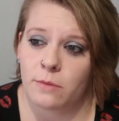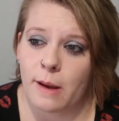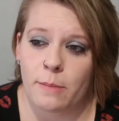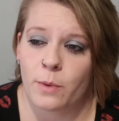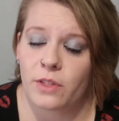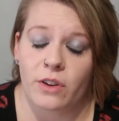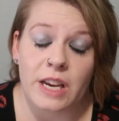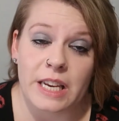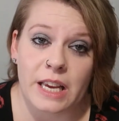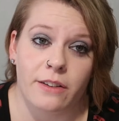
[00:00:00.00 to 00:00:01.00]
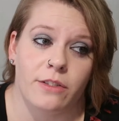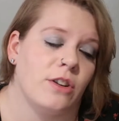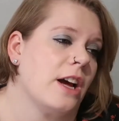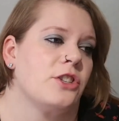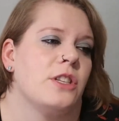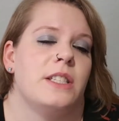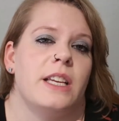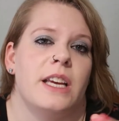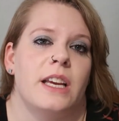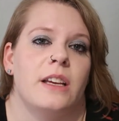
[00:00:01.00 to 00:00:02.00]
Maybe when they're eating, if they're not just
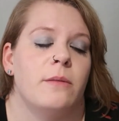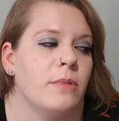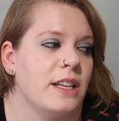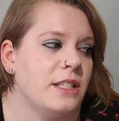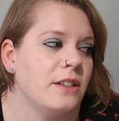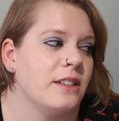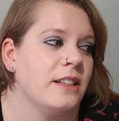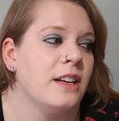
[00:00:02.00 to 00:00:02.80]
sitting, bless you,